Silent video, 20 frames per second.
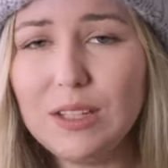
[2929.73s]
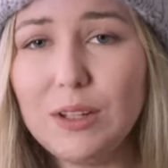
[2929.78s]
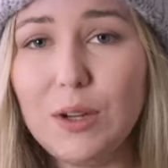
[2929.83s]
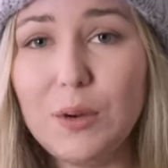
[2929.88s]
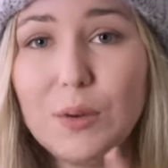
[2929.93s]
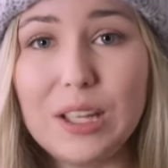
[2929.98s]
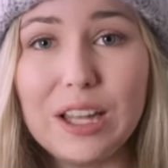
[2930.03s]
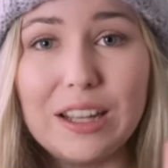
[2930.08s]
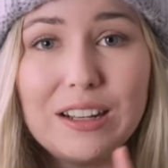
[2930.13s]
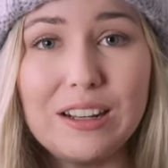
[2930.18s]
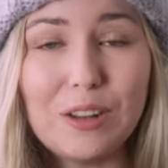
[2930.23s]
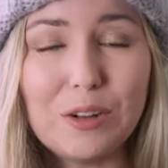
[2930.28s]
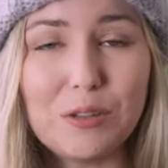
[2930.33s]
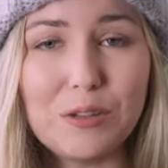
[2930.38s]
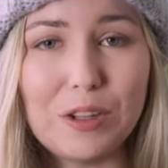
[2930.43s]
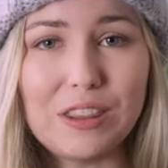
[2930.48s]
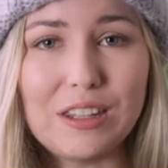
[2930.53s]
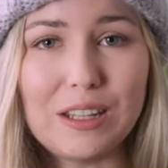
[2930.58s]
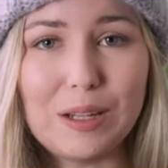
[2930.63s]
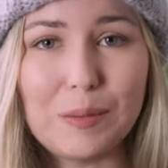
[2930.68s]
Oh yeah, another
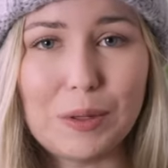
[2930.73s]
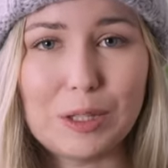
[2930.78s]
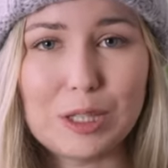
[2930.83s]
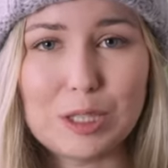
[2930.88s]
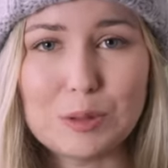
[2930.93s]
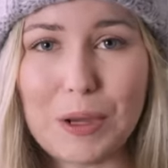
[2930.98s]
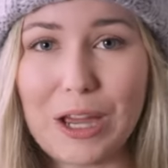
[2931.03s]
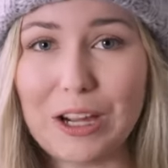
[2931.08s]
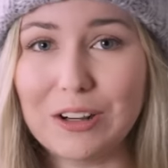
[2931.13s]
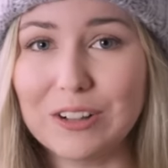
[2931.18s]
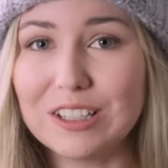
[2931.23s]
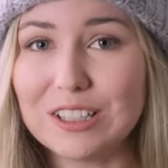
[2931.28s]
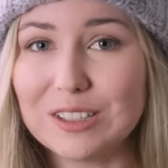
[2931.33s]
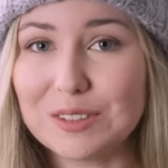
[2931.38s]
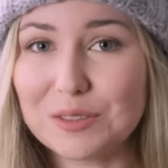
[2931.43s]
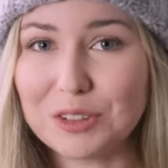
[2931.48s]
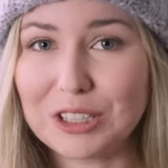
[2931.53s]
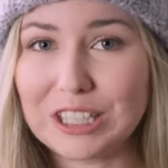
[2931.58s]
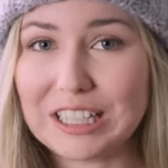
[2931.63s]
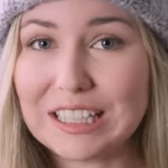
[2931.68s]
fun thing about this pattern, it's
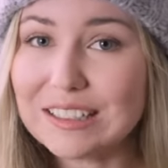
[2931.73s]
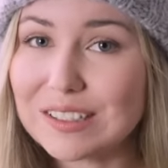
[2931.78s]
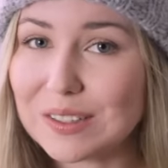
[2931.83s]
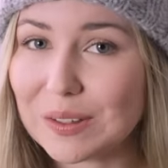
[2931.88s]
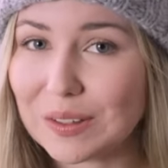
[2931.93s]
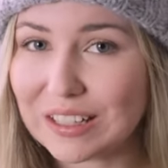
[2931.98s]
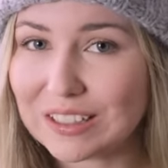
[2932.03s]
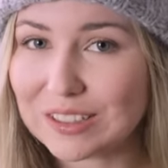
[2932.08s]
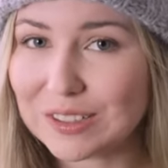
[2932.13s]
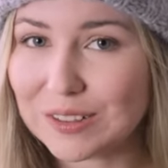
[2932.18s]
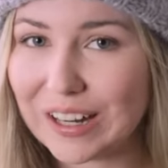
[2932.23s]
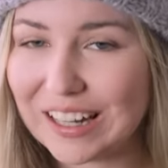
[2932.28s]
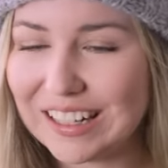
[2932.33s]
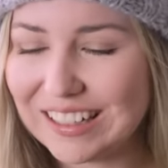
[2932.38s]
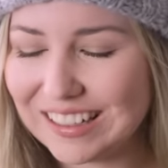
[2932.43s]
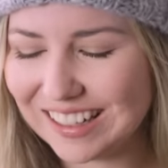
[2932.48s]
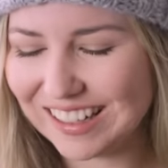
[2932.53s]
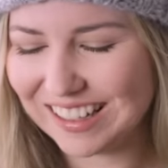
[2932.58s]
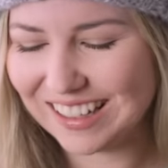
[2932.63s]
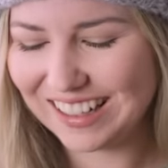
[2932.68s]
free, so that's great.